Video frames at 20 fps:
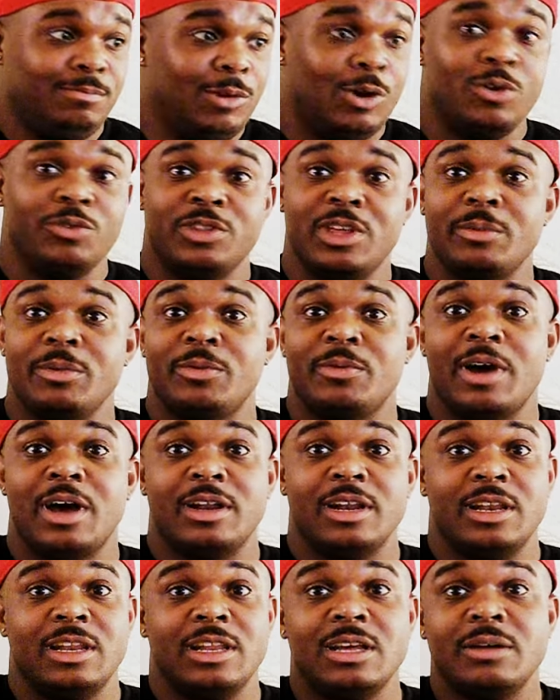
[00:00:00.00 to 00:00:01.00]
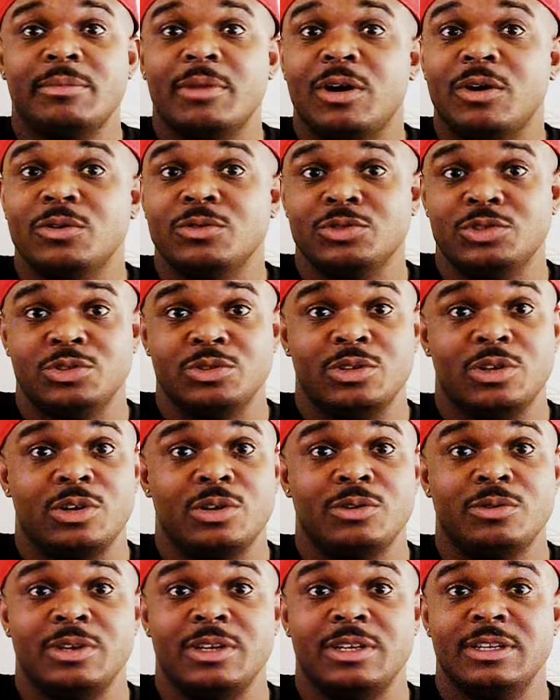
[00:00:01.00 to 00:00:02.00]
rode them around in limos. You
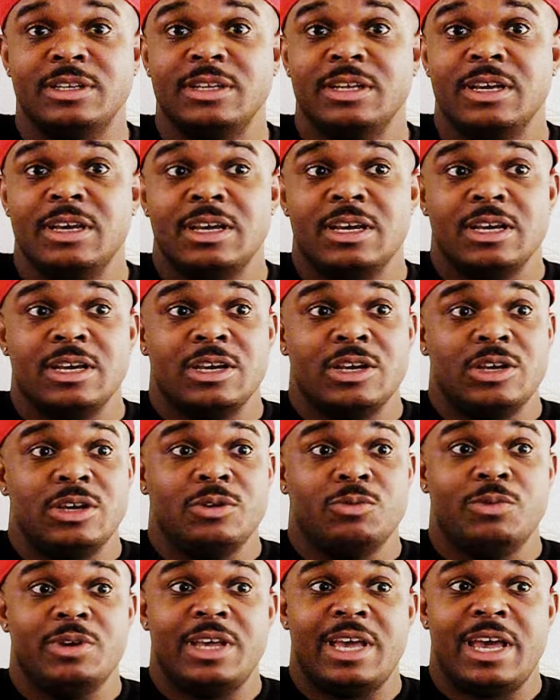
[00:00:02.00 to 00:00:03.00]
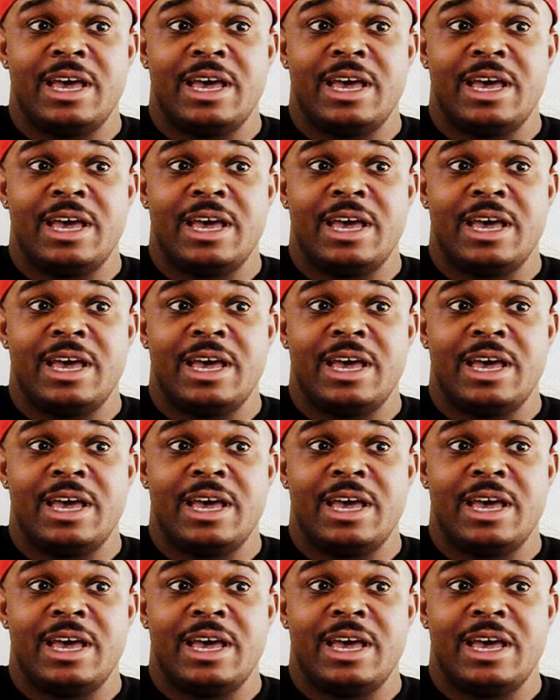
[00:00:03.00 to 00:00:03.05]
know, and that's crazy.